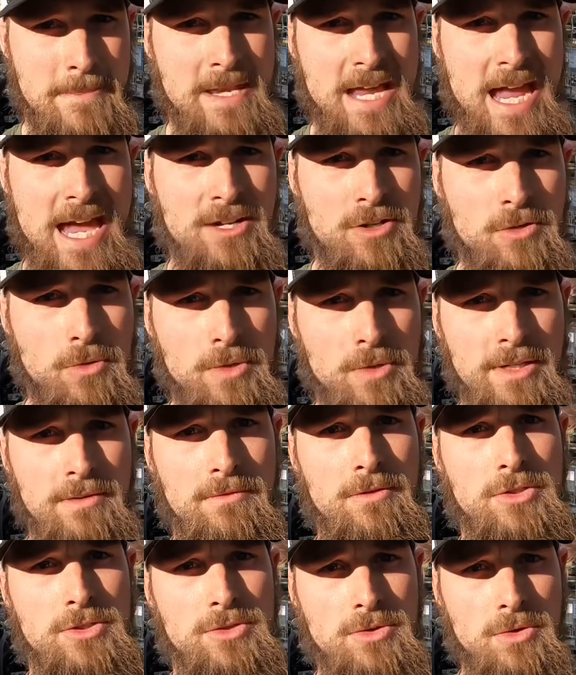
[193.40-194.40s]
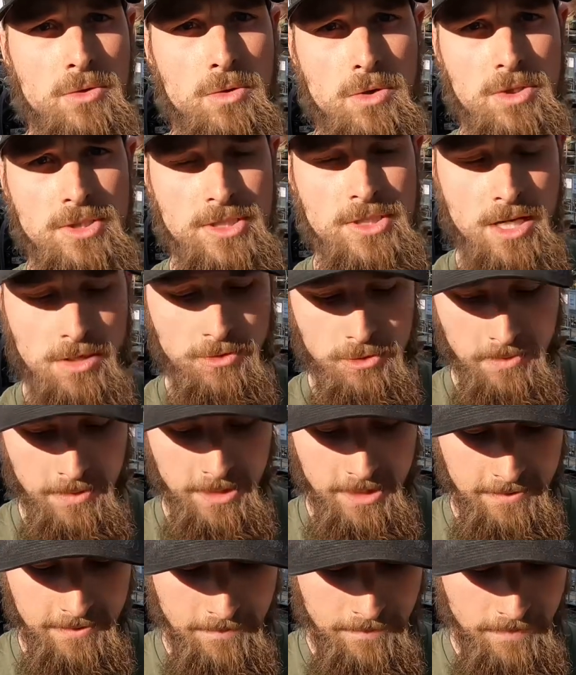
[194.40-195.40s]
category versus the horizontal
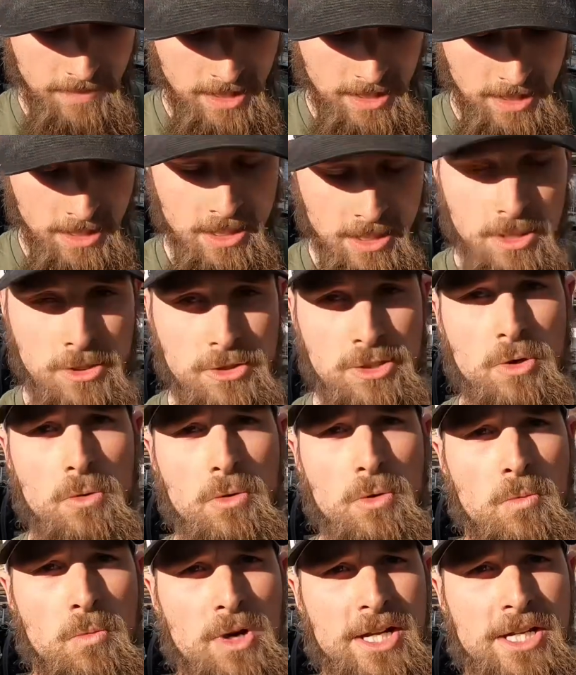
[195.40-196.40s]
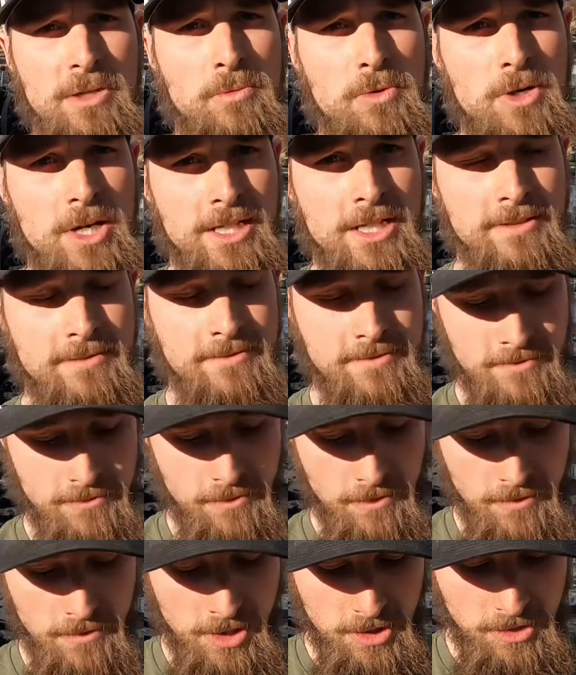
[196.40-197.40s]
splitter. So we're 1 and 1
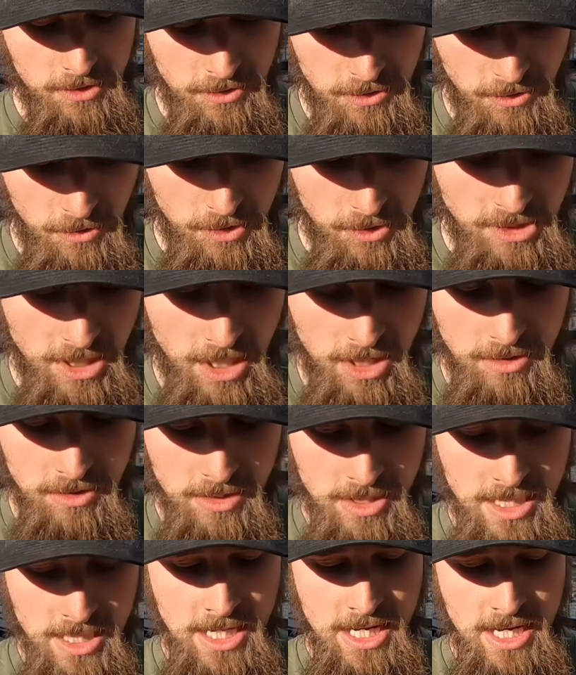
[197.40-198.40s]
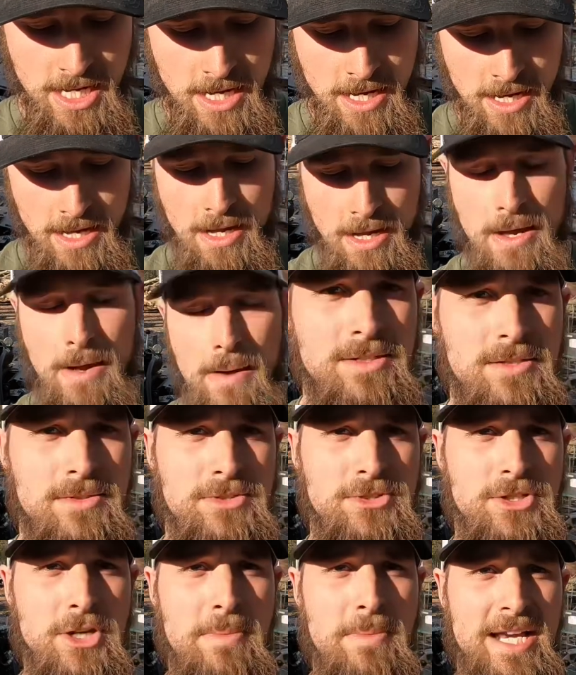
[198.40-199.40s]
for vertical and horizontal.
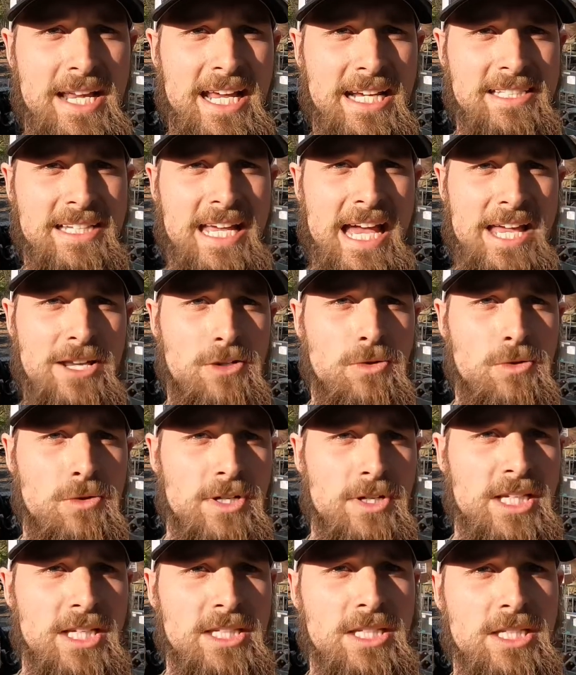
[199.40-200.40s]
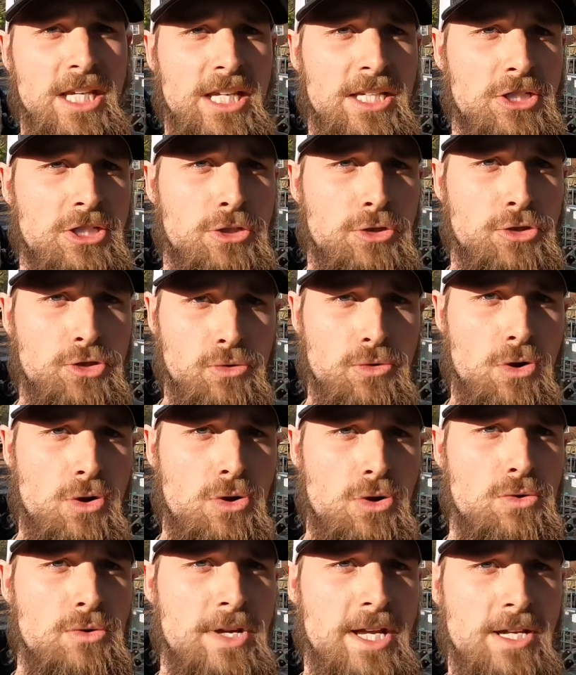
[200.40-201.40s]
So my next category is
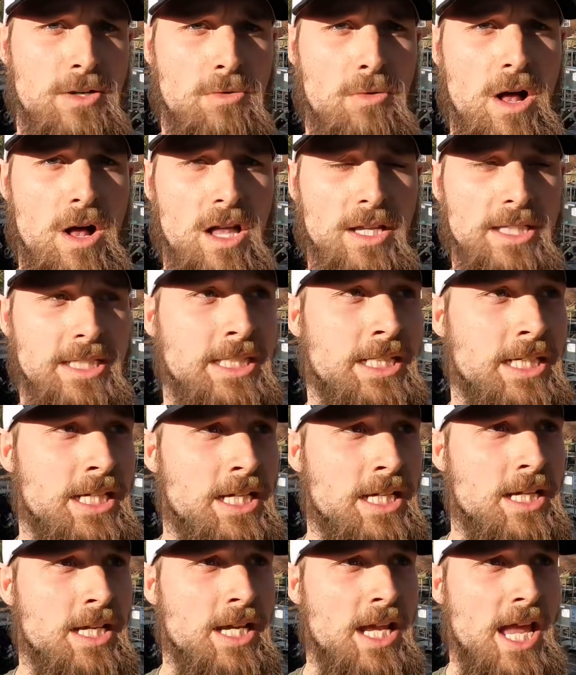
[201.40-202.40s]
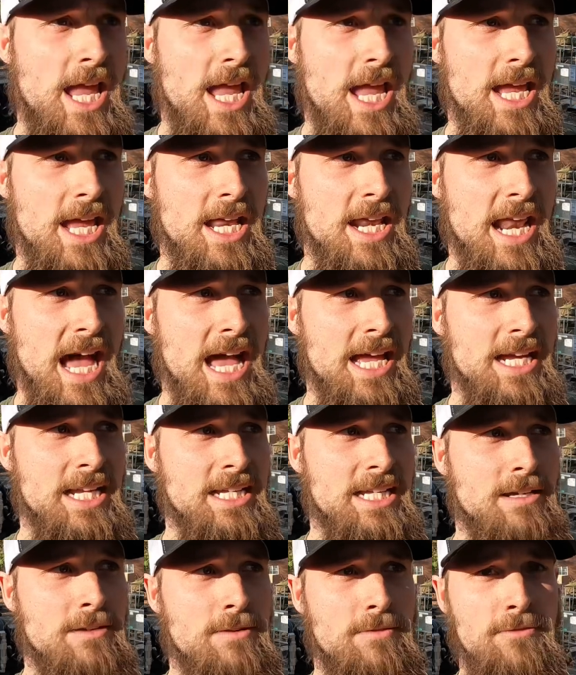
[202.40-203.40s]
control and quality. And I
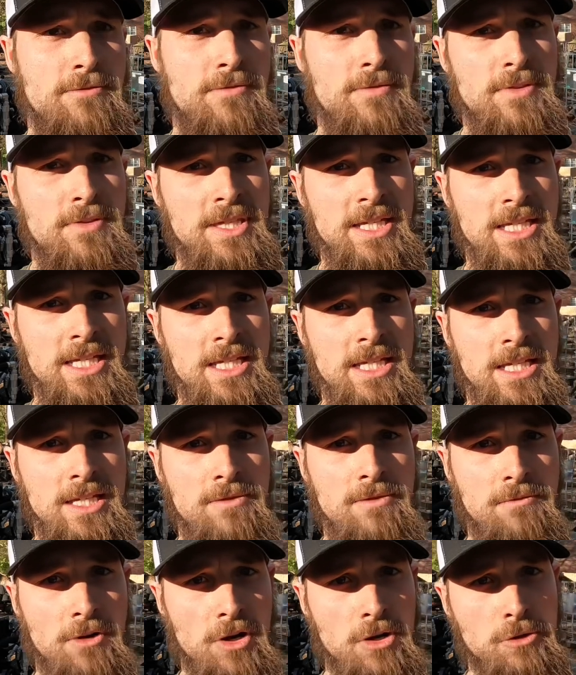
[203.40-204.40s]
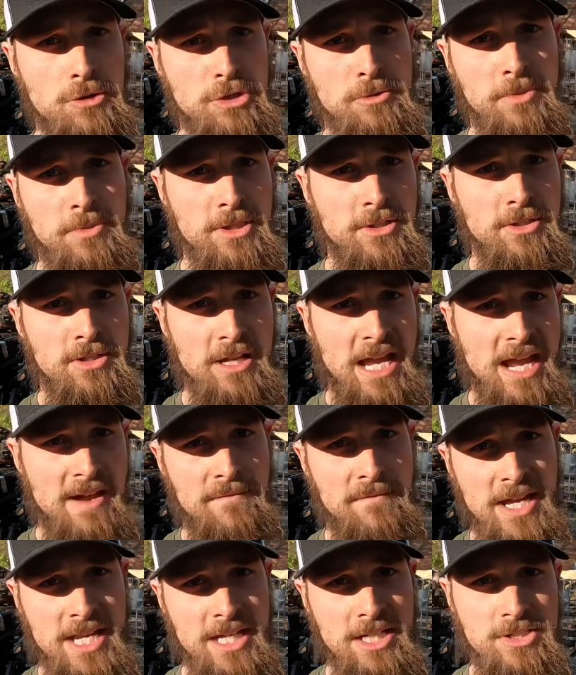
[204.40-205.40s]
give the vertical splitter the
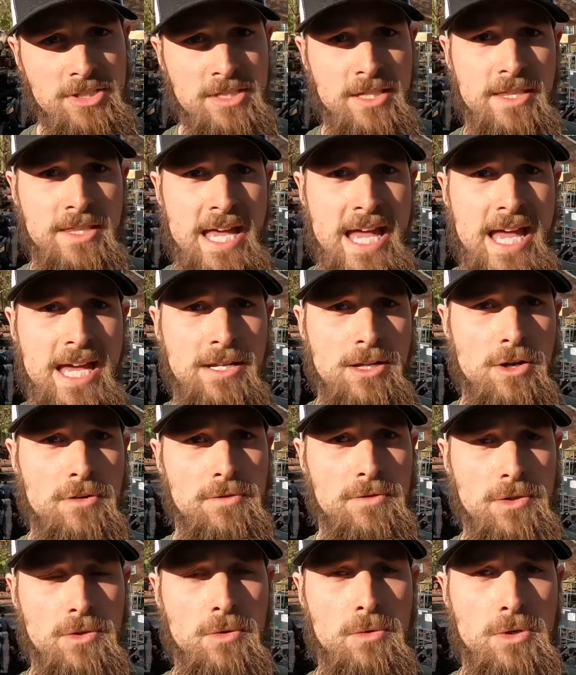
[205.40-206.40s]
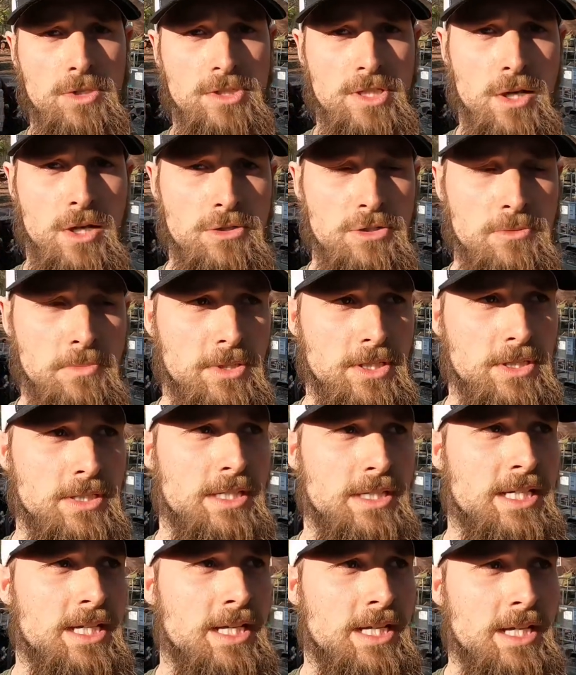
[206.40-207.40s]
advantage to that over the horizontal splitter,